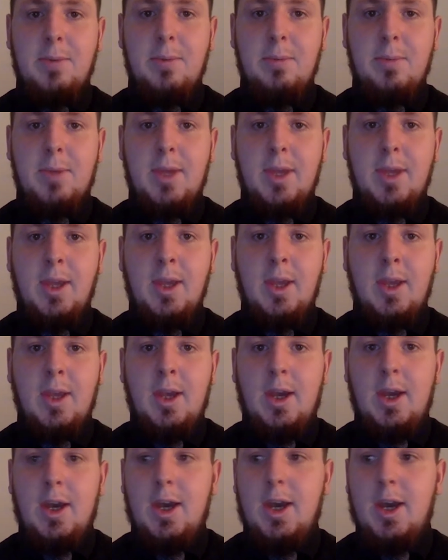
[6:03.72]
me.
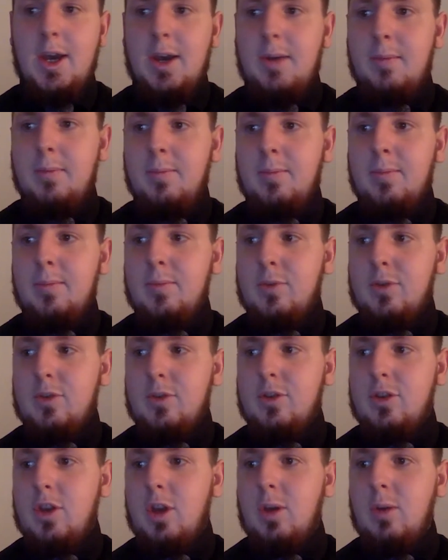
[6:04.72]

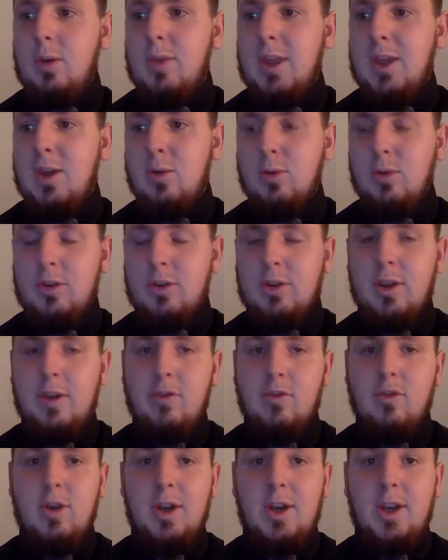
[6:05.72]
So they all deserve
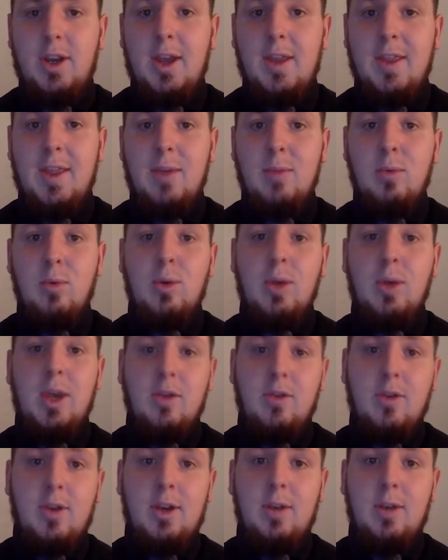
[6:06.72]
credit, and they will get
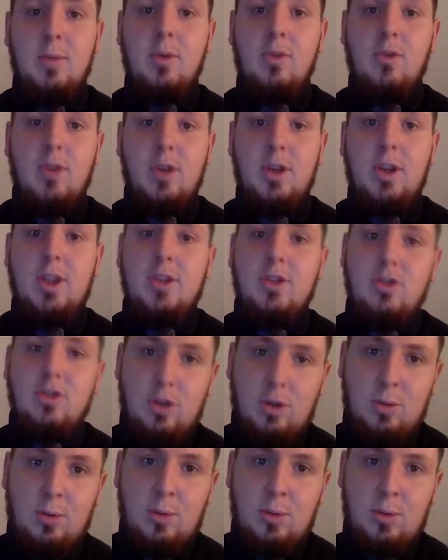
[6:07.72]
credit when credit is due.